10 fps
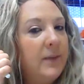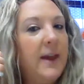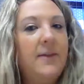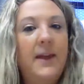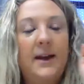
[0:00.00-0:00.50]

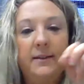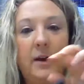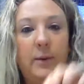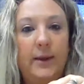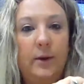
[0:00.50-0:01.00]
And that's
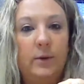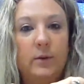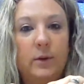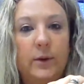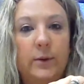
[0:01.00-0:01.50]
how we know it's
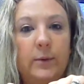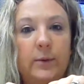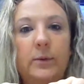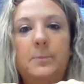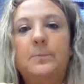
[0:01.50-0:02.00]

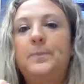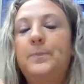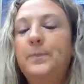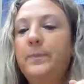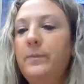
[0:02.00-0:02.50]
closed.
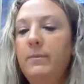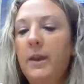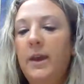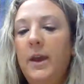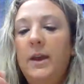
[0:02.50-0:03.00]

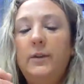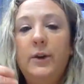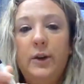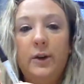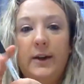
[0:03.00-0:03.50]
So
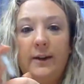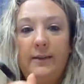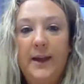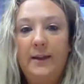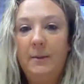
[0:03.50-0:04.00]
you're going to
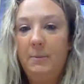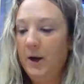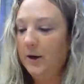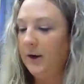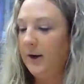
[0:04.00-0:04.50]
take the
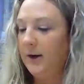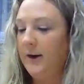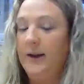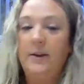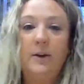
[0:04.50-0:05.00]
marker
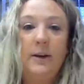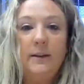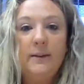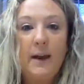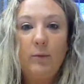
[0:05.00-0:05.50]
and you're going to
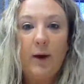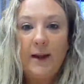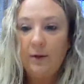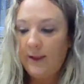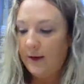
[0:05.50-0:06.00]
say, write
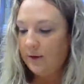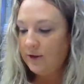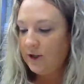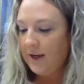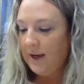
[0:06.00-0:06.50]
your letter
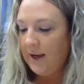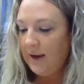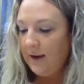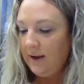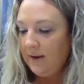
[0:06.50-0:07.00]

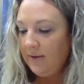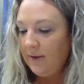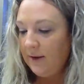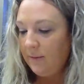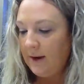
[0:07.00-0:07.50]
G.
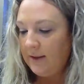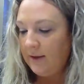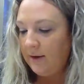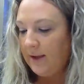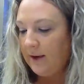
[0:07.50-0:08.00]
They'll write
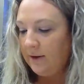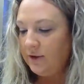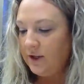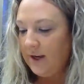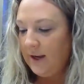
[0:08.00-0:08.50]
their letter
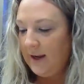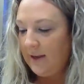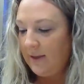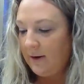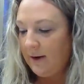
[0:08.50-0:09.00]

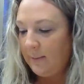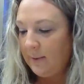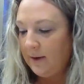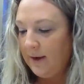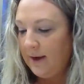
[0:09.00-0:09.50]
G, their
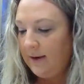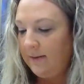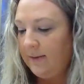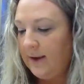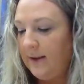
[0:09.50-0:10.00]
uppercase
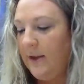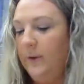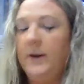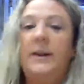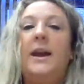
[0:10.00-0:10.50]
and
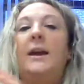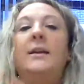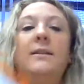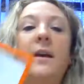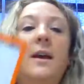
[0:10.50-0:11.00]

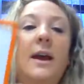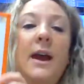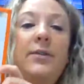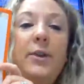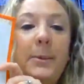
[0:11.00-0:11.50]
lowercase,
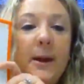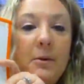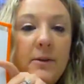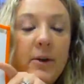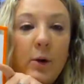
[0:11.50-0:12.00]
and they'll be
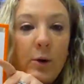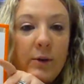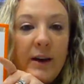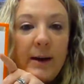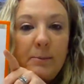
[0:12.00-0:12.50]
able to
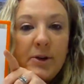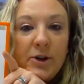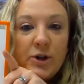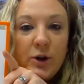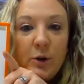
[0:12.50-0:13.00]
hold it up to
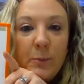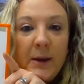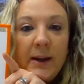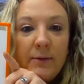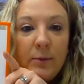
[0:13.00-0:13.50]
show
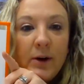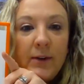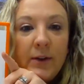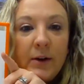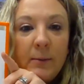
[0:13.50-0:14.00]
me if we're
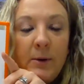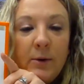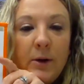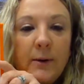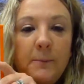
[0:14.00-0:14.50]
on the
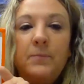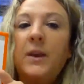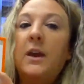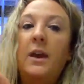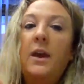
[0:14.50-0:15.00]
computer.
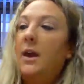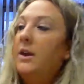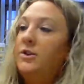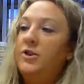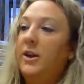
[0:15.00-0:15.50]

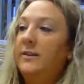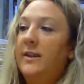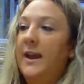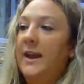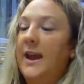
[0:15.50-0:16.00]
Just
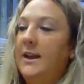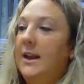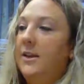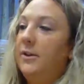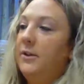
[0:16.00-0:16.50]
like any
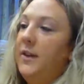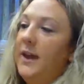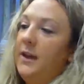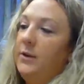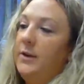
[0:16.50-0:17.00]
other
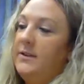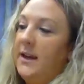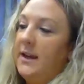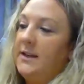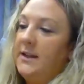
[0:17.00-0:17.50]
thing, you can
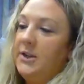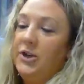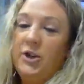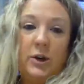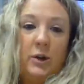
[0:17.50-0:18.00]
take a
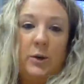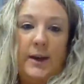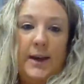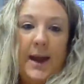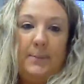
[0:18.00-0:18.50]
tissue, a
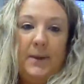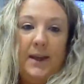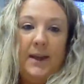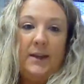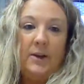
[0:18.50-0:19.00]

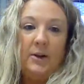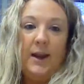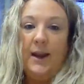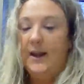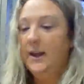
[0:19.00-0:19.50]
napkin, your
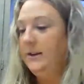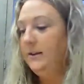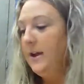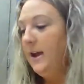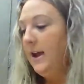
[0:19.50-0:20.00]
hand,
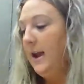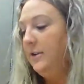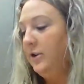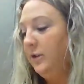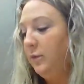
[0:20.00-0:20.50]
and
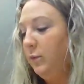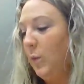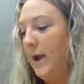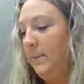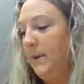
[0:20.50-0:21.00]
just
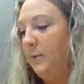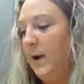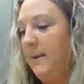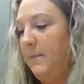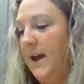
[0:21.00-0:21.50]
wipe it
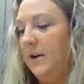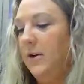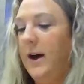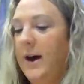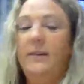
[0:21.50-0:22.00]
right back
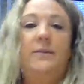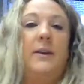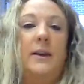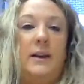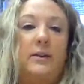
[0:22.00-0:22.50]
off,
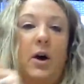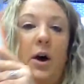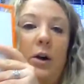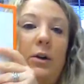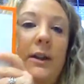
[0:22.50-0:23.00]
and it's
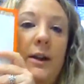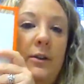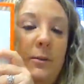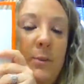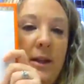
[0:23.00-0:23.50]
all clear
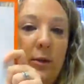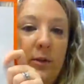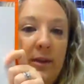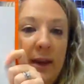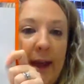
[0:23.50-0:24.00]
to be
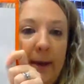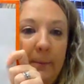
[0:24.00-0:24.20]
used again.